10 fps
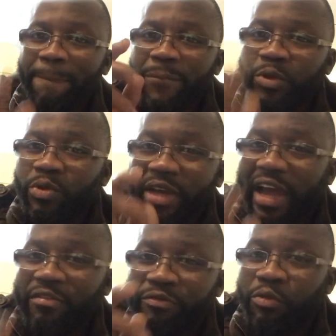you
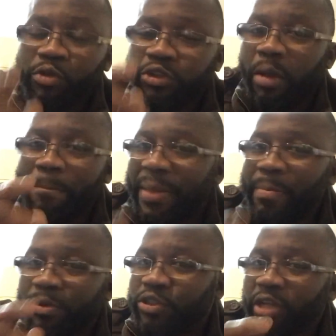can fool some
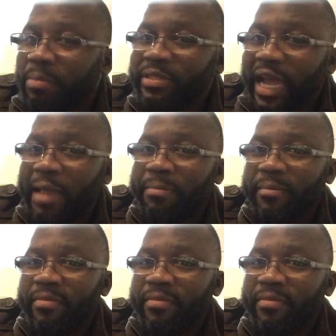people sometime,